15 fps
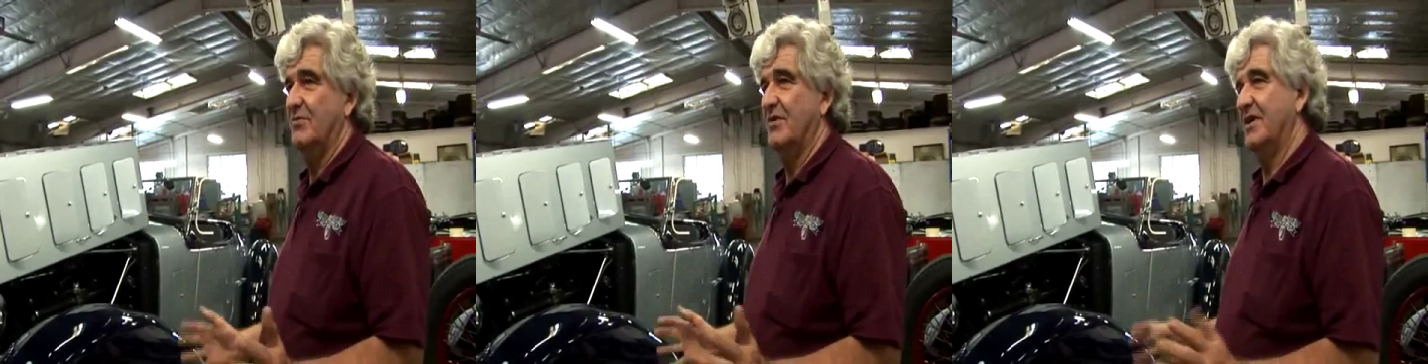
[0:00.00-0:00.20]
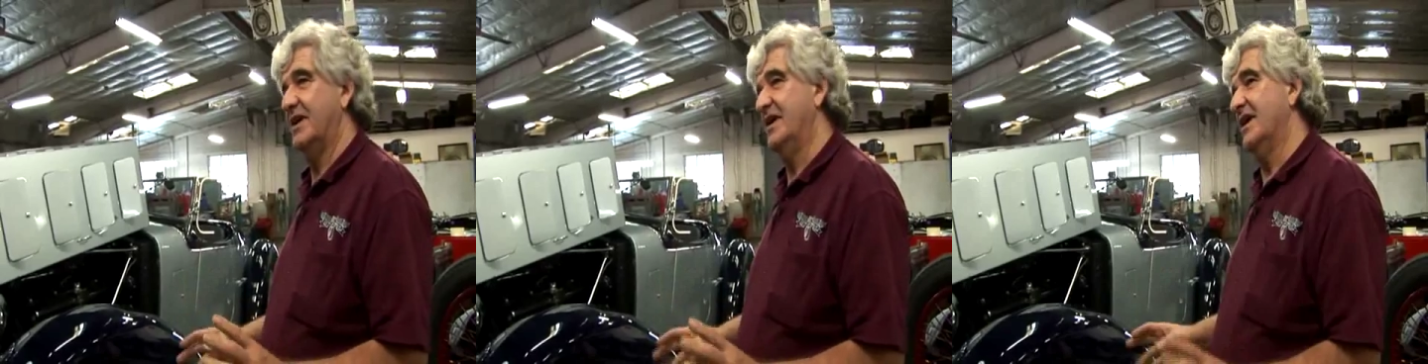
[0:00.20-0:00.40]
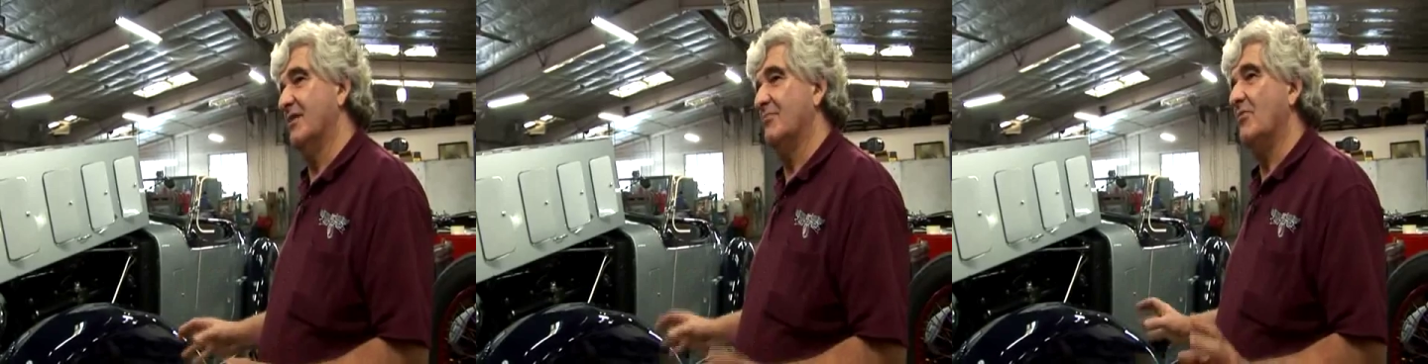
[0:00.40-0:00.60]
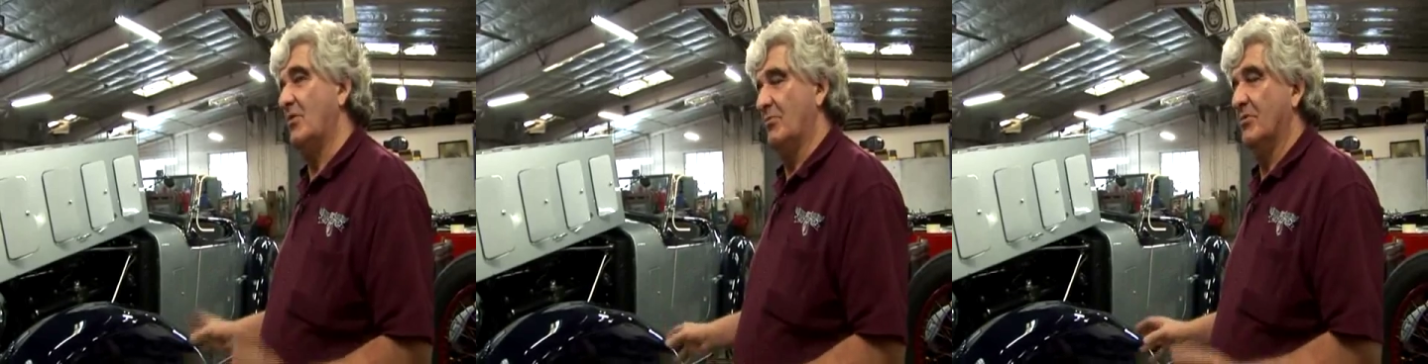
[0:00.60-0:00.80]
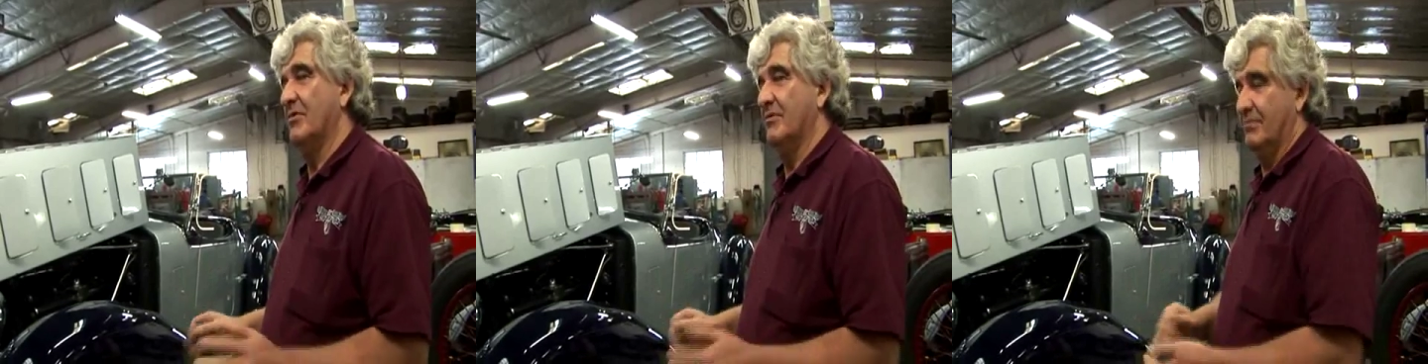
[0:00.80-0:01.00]
working out
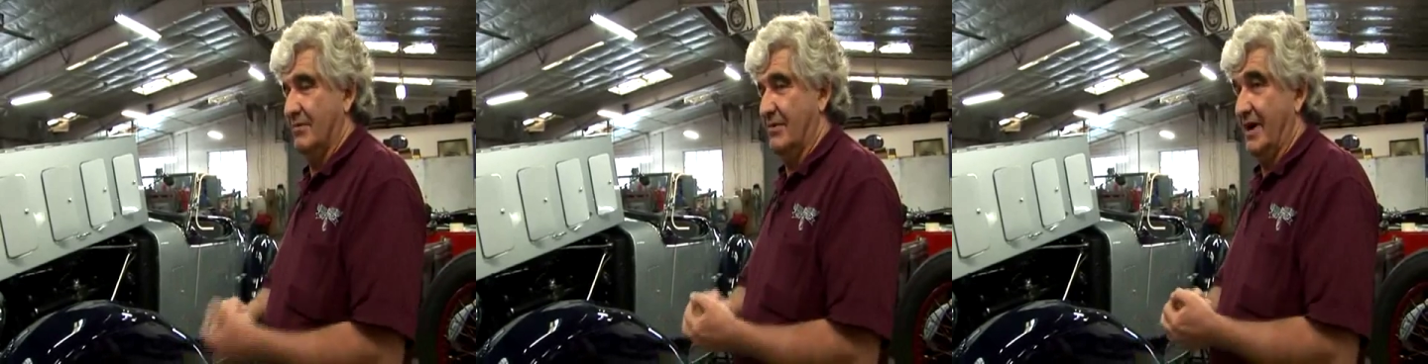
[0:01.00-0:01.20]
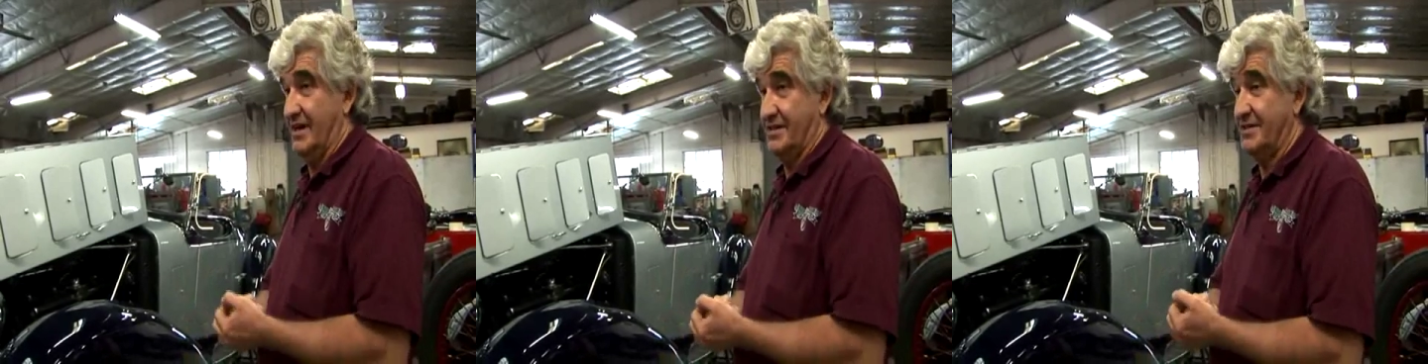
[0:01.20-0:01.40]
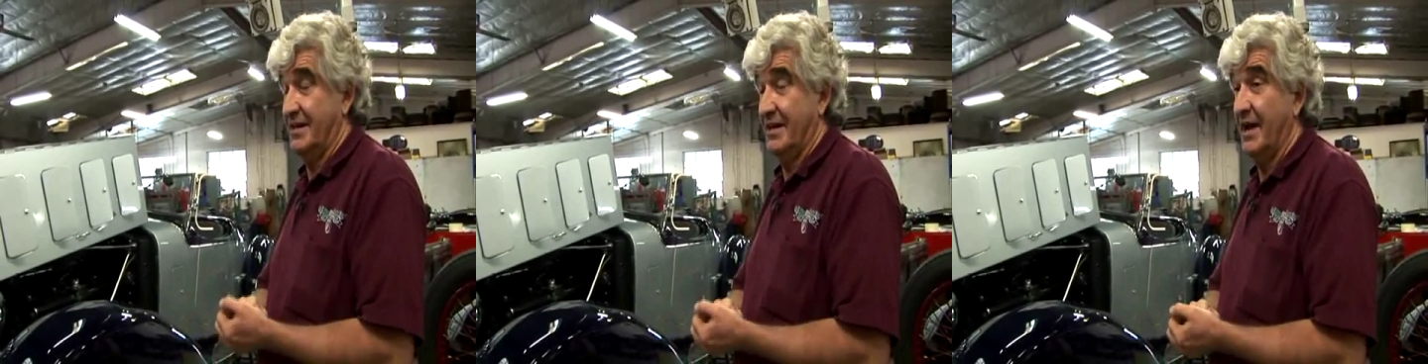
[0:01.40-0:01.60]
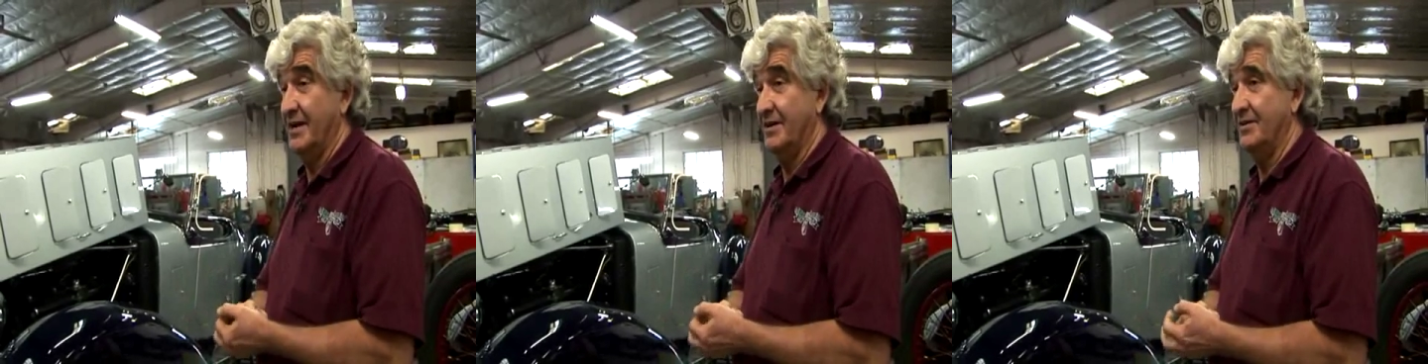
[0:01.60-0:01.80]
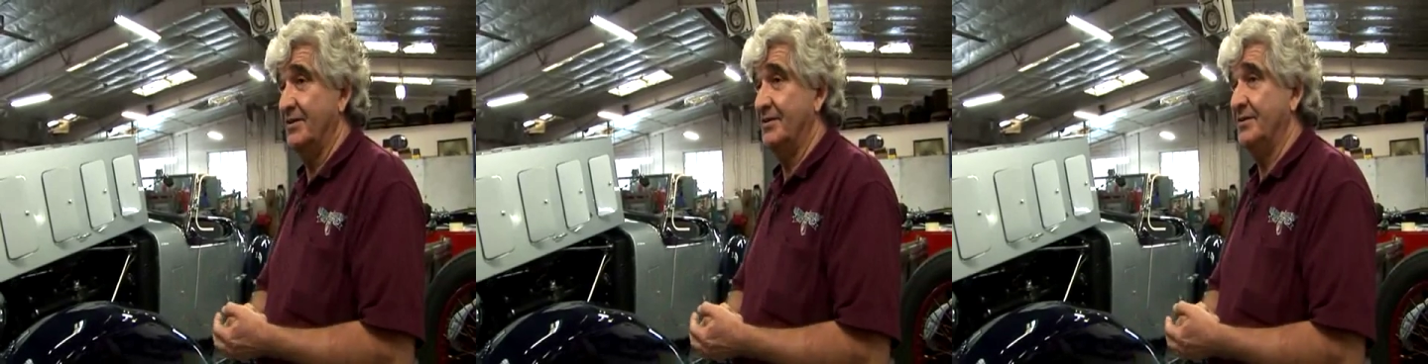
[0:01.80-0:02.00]
what we're actually
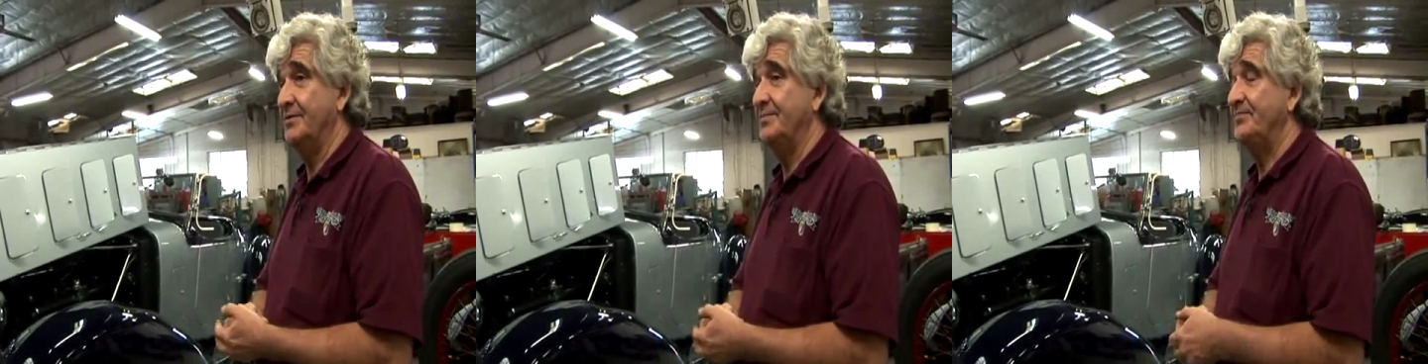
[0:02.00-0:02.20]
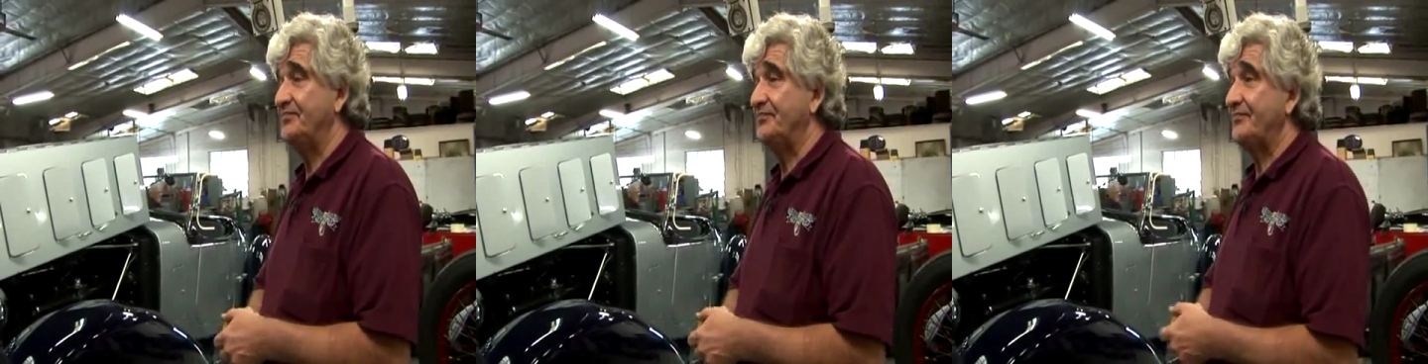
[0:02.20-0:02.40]
going to do.